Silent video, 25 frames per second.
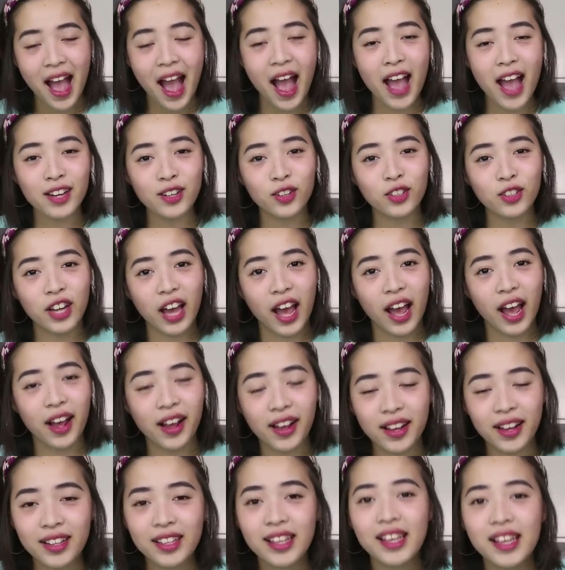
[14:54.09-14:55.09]
Ano na?
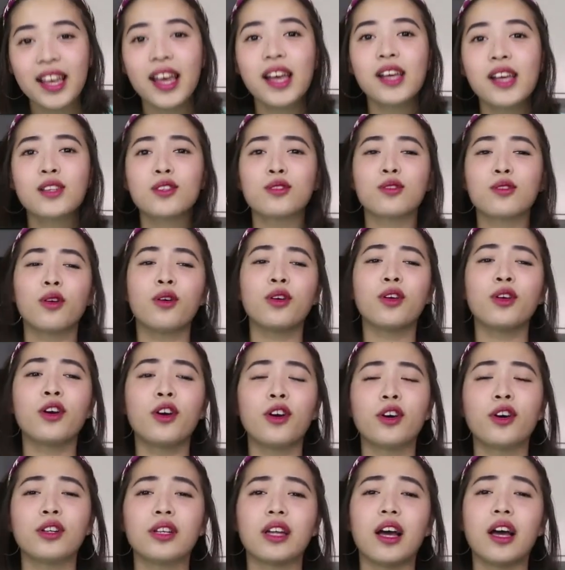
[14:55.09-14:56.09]
So
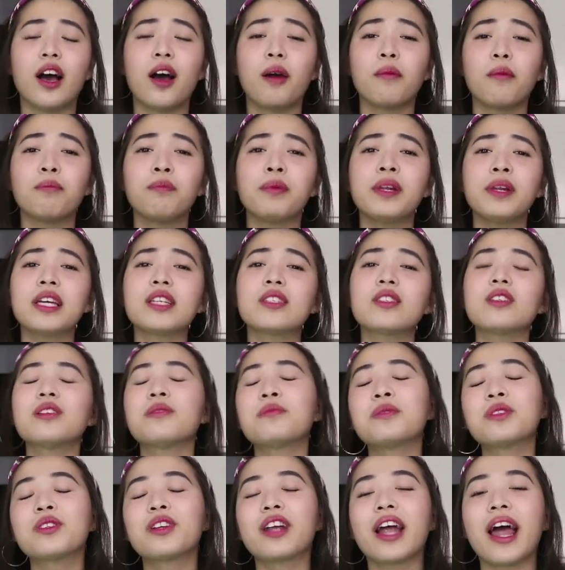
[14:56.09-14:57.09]
yun, please
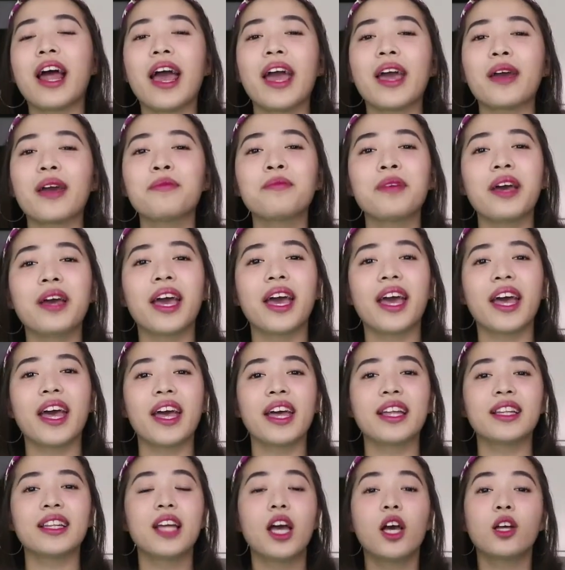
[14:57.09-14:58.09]
subscribe
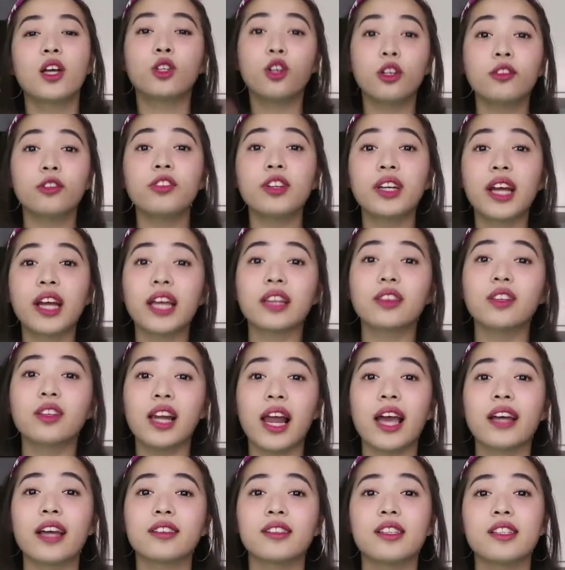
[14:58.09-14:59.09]
and don't forget to
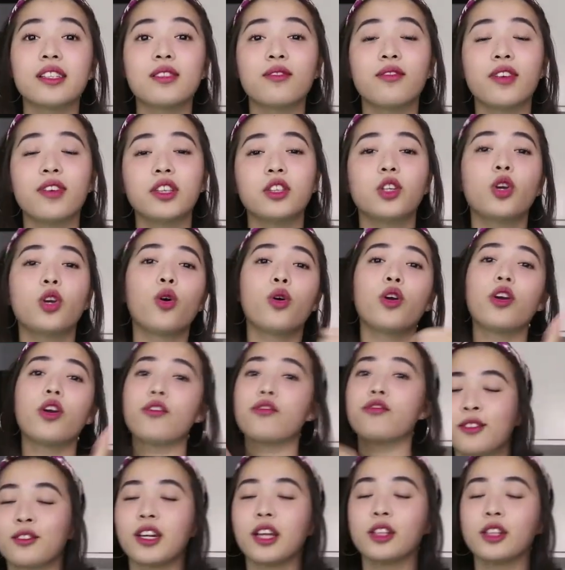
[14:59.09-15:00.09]
like this video
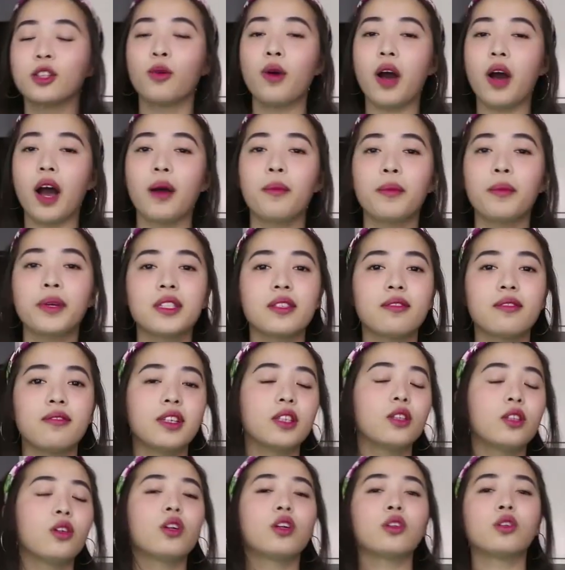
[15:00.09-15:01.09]
if kung natuwa ka man sa
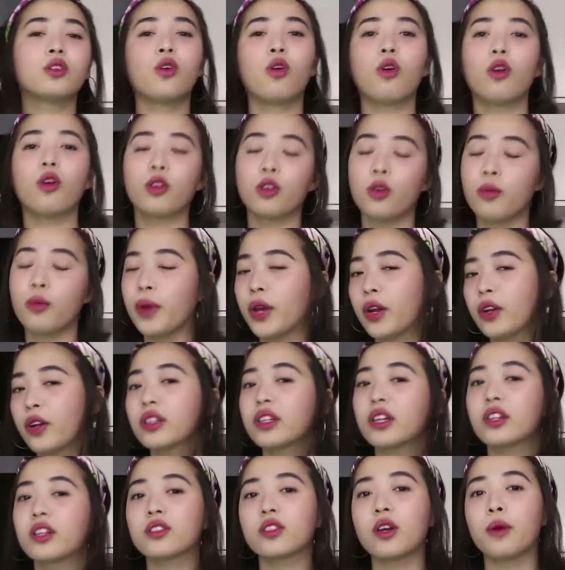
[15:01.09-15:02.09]
video na to or kung
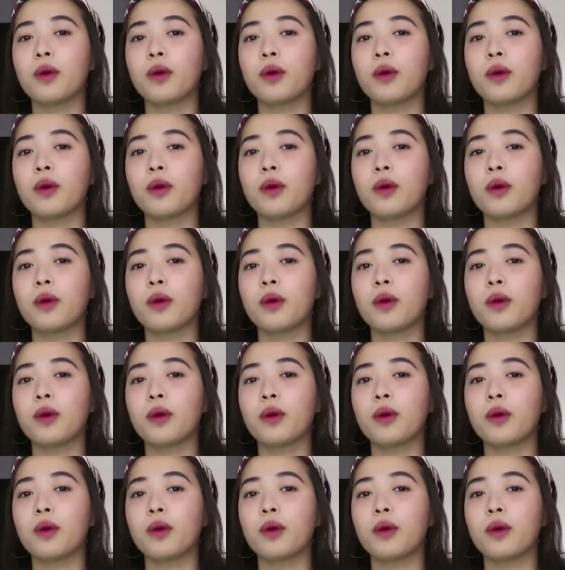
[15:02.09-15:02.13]
meron kang